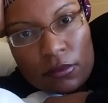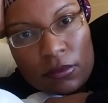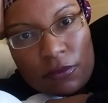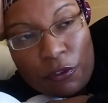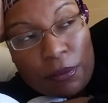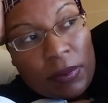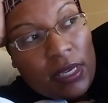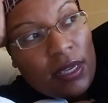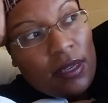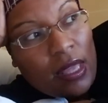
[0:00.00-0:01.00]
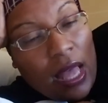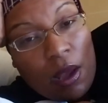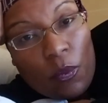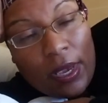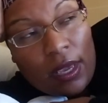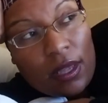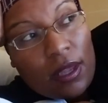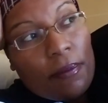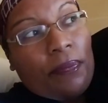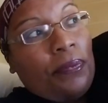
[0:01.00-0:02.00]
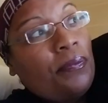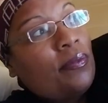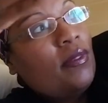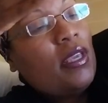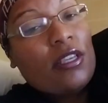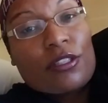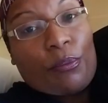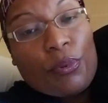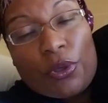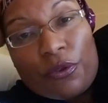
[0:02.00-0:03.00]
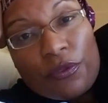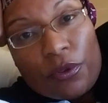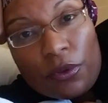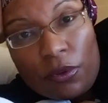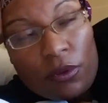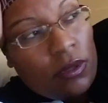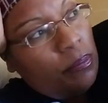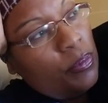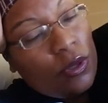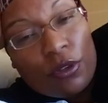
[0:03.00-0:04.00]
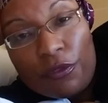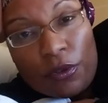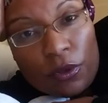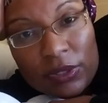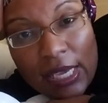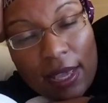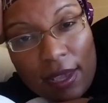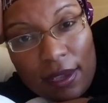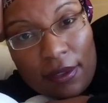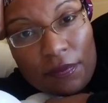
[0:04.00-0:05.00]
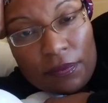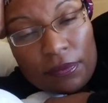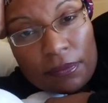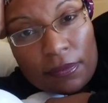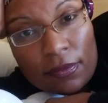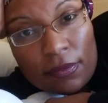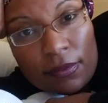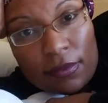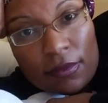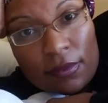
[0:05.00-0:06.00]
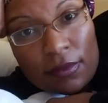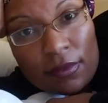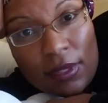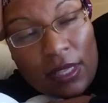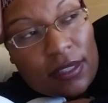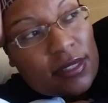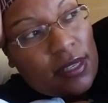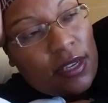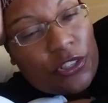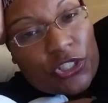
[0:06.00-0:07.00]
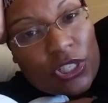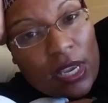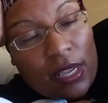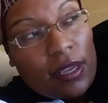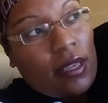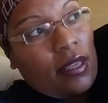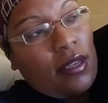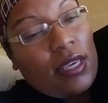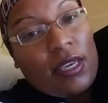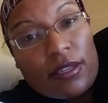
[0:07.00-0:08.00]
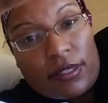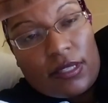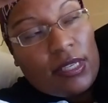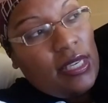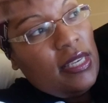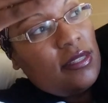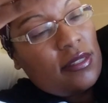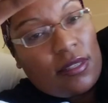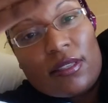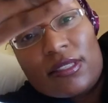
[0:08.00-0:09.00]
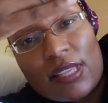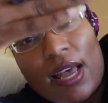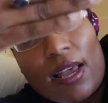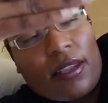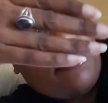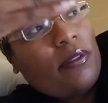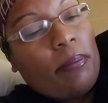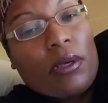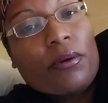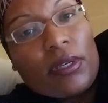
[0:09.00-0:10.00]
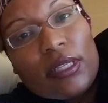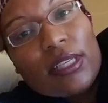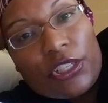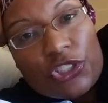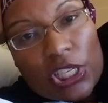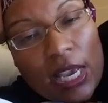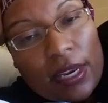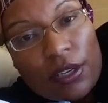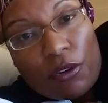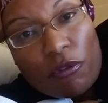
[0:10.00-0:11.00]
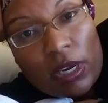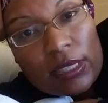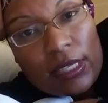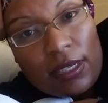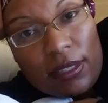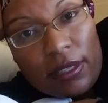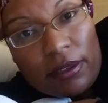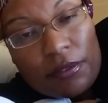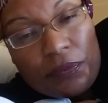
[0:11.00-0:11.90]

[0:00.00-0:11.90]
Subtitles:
For me, I wake up, it's a beautiful, beautiful day. And the sun is shining, and again, it's the east side of the building, and it's shining directly in here.